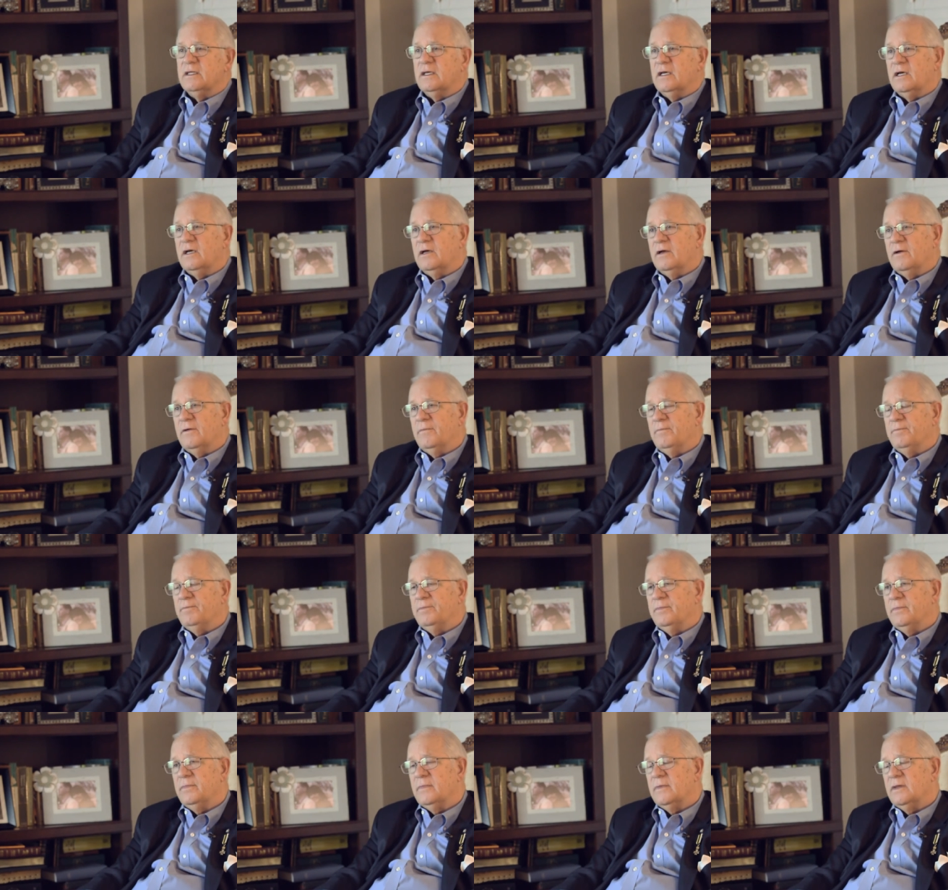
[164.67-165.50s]

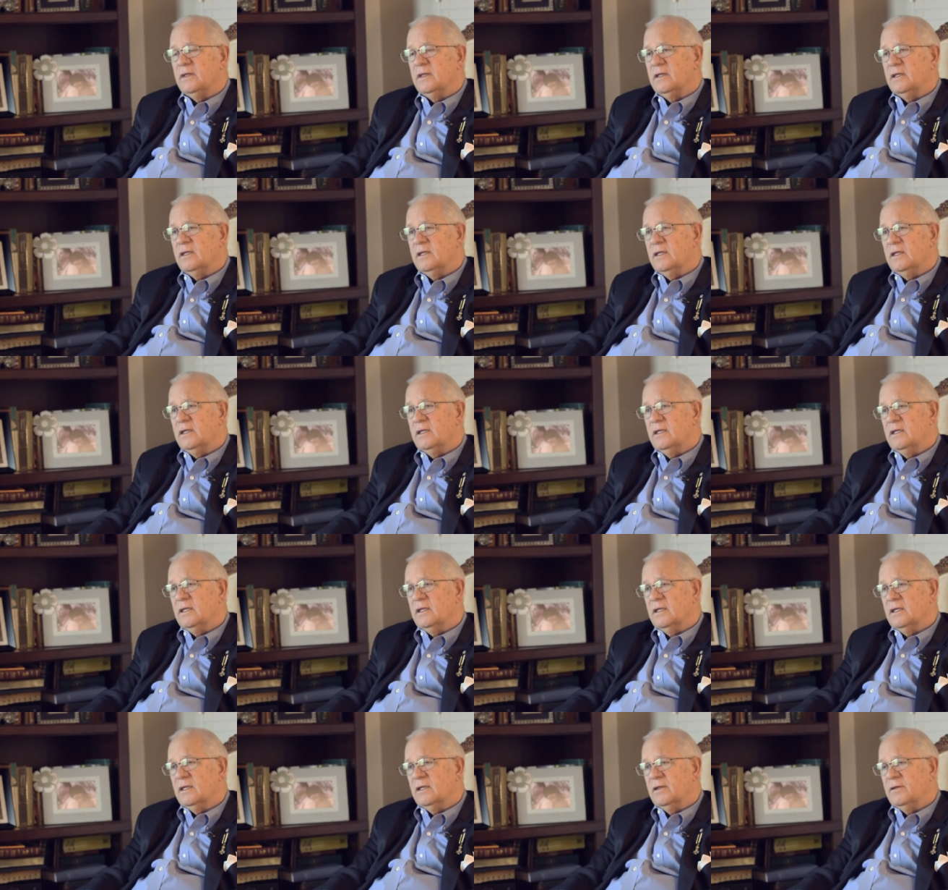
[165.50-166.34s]
He
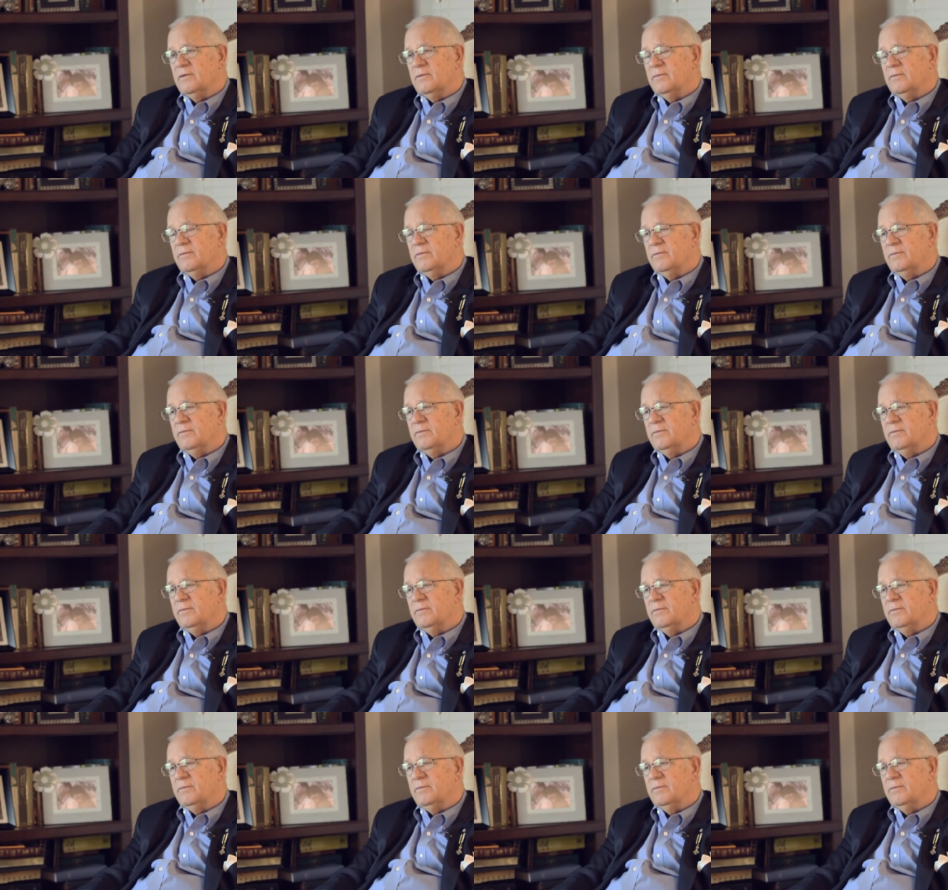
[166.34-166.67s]
was